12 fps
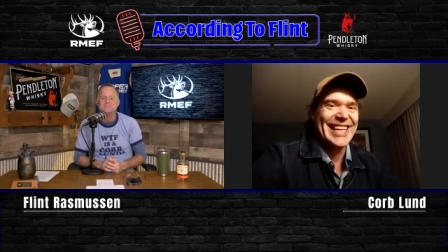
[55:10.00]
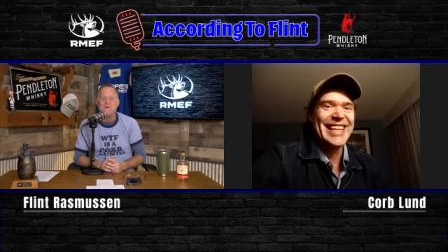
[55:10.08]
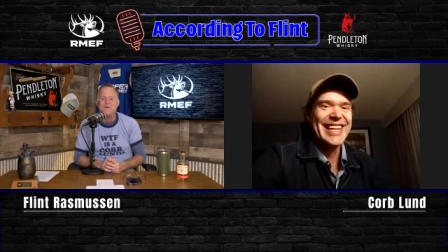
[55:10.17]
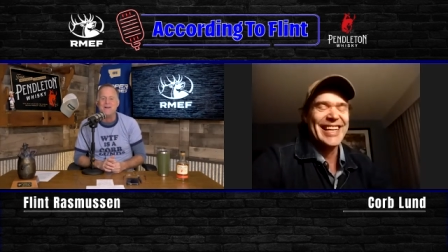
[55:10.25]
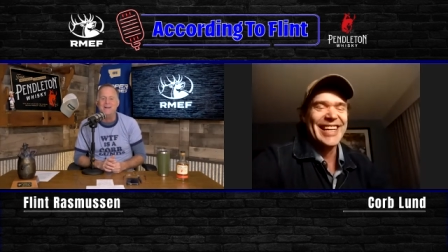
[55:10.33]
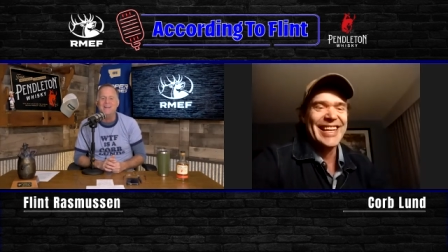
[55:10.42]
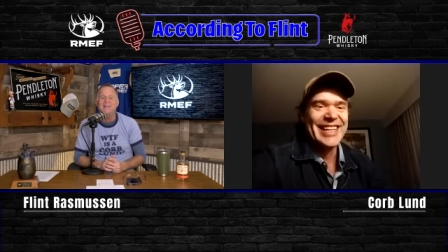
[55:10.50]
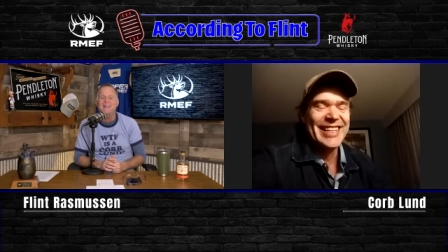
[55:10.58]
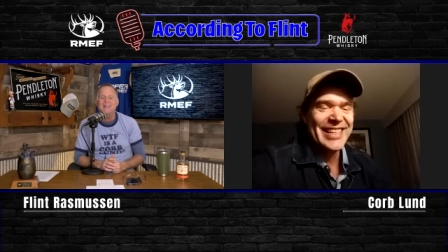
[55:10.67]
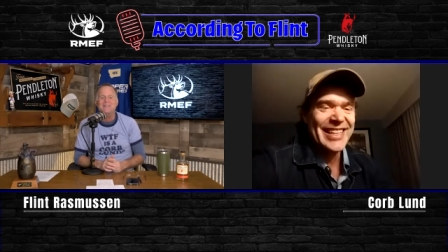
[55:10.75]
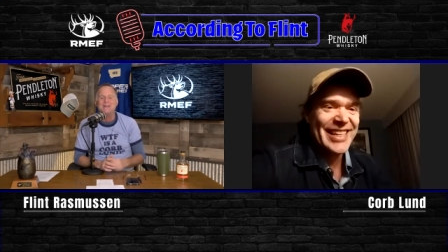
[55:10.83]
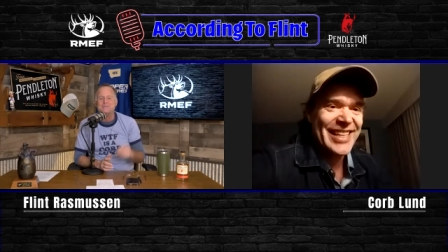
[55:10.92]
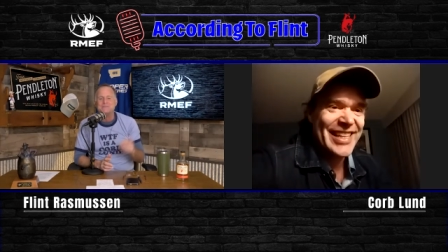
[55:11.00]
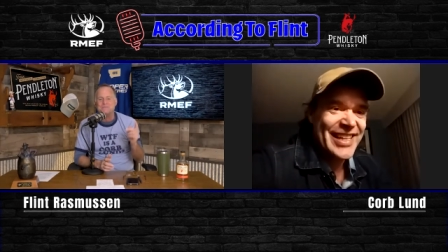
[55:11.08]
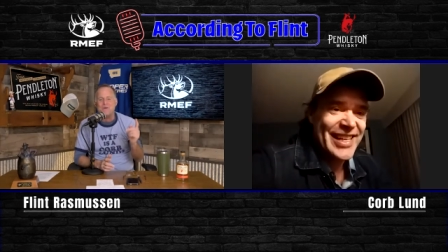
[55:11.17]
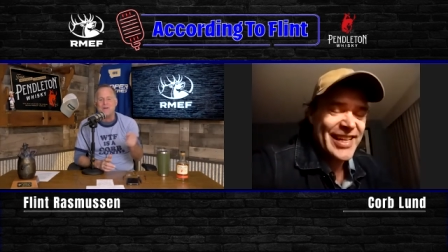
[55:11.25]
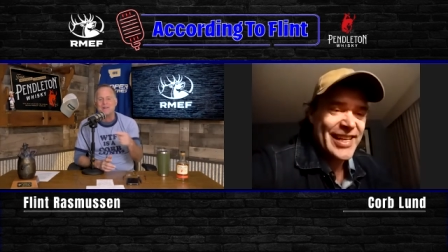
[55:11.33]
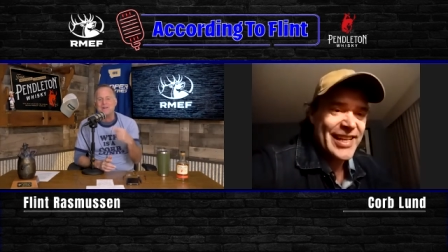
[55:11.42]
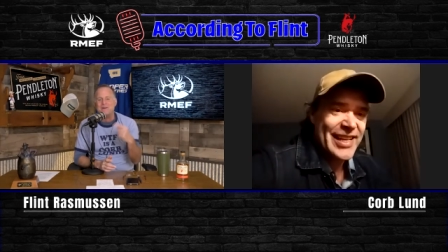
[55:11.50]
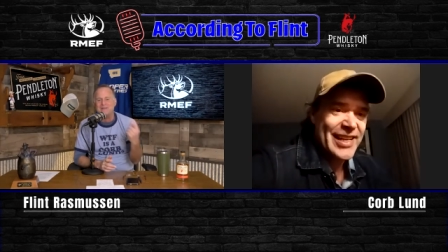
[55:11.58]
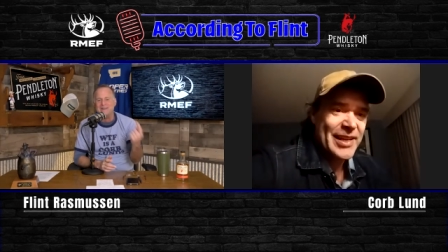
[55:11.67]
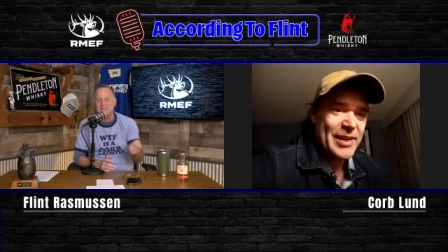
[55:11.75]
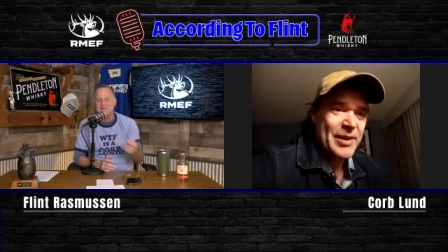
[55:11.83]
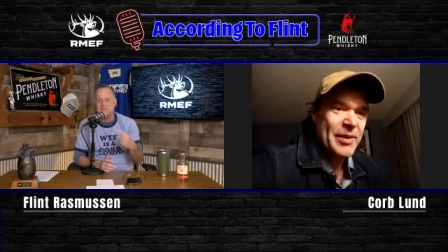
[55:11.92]
more there was more going in
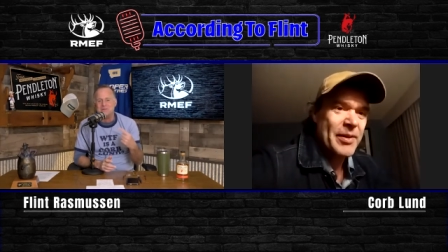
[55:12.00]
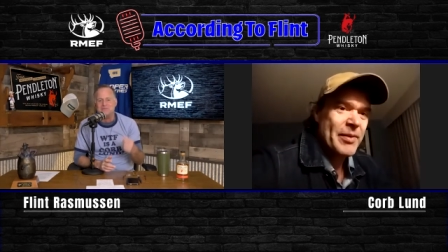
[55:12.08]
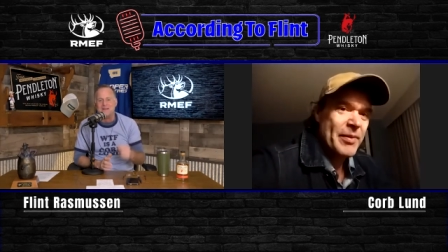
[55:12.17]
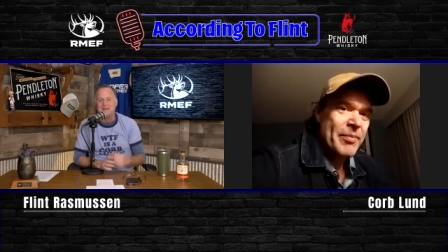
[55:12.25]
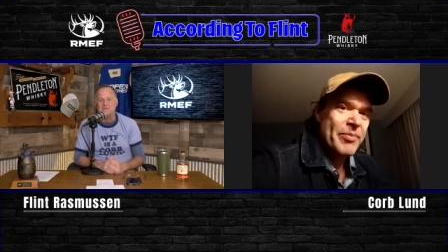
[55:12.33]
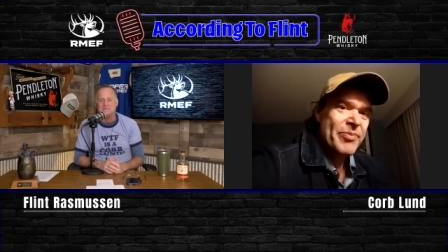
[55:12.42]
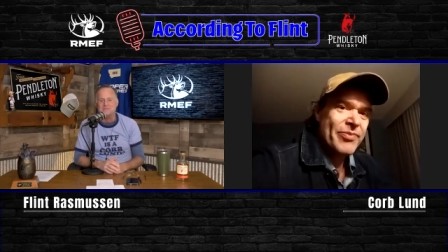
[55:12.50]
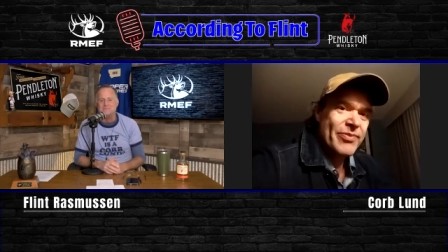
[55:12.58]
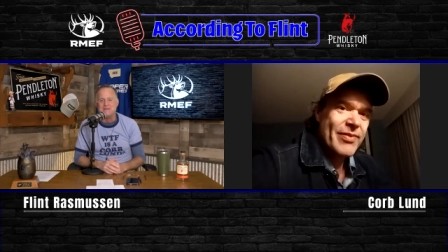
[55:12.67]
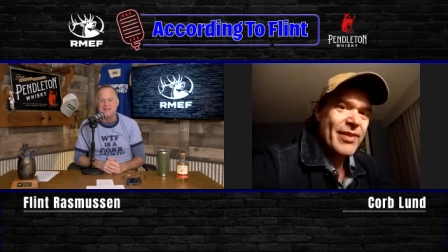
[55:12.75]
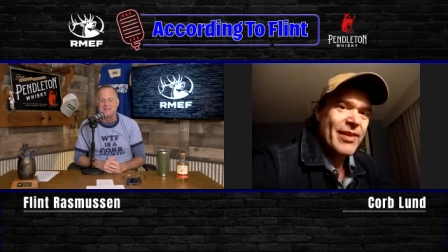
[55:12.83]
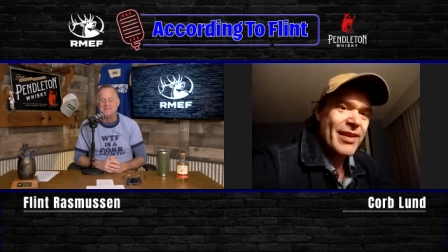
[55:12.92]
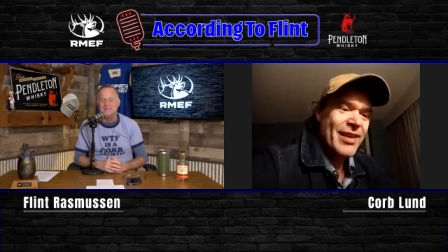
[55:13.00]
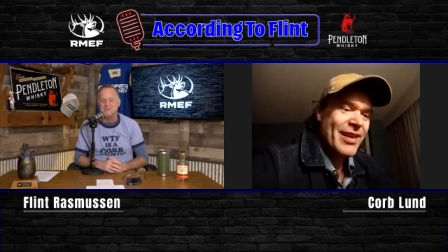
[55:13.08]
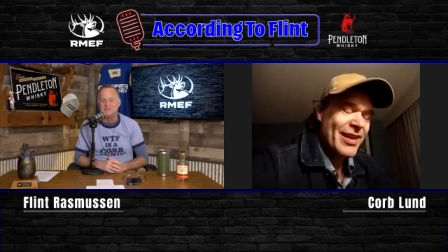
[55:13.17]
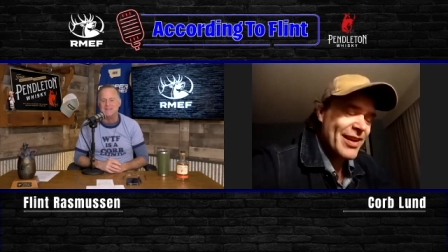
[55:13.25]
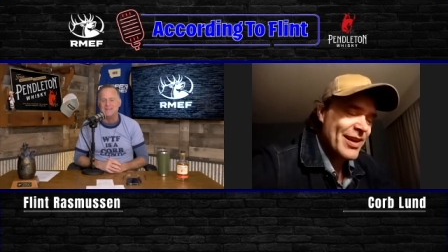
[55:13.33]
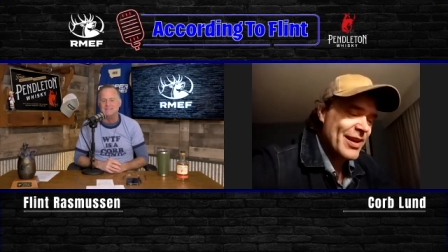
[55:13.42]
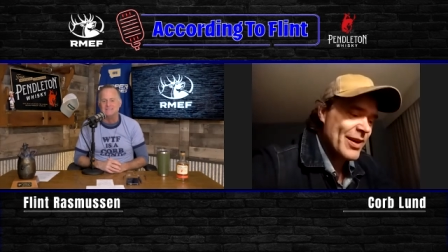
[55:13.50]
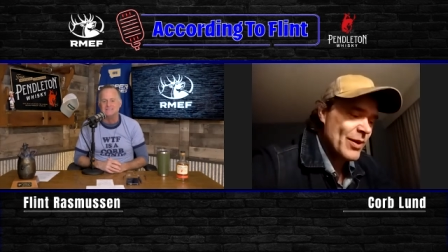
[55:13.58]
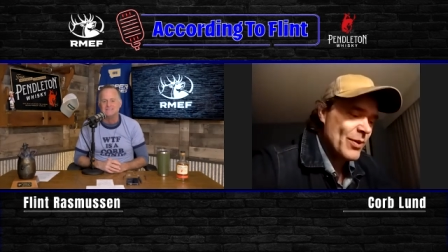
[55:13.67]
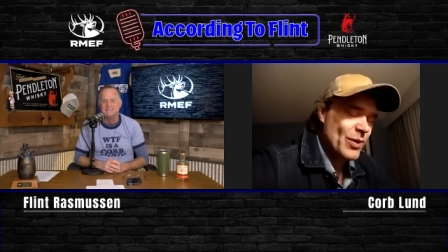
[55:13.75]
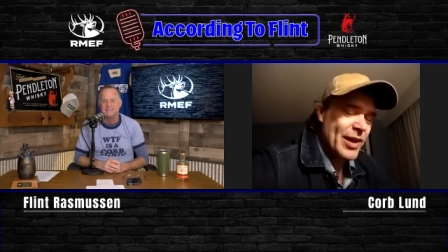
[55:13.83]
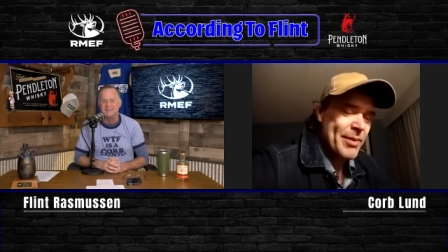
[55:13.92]
the bullfighter room back in the old days
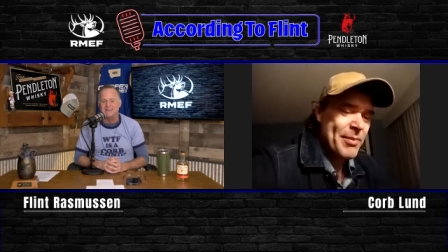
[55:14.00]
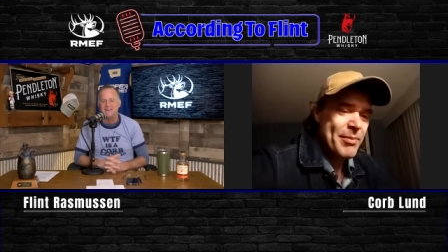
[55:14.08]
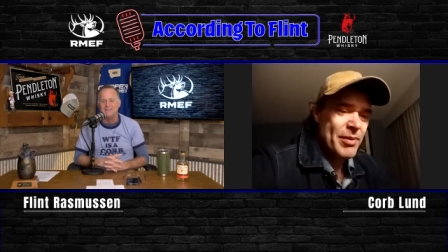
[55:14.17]
than now. Well, I